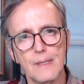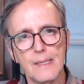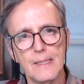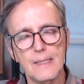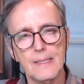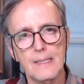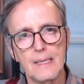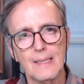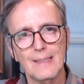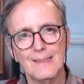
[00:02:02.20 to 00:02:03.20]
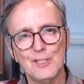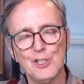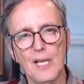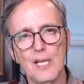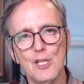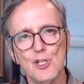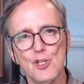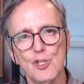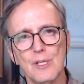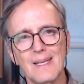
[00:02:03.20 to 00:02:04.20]
of a
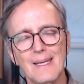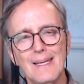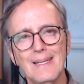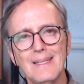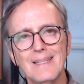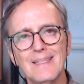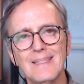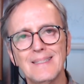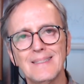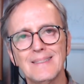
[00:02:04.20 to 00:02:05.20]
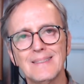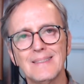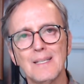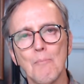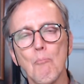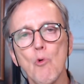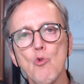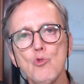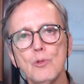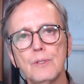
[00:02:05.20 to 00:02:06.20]
change in the
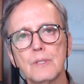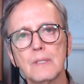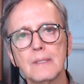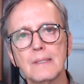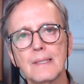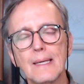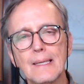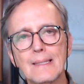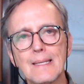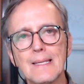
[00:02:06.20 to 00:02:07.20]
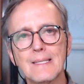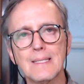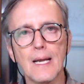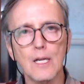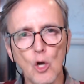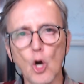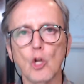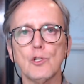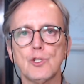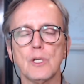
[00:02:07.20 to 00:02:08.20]
mood, in the
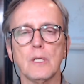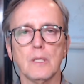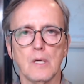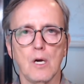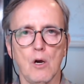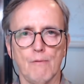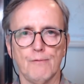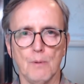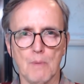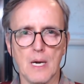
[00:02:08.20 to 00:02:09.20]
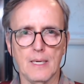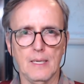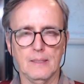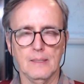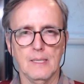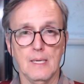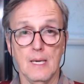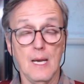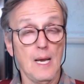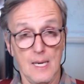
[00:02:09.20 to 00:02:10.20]
psychology of the market,
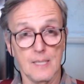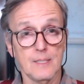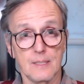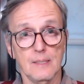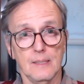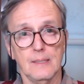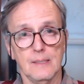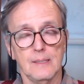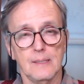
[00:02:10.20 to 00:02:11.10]
as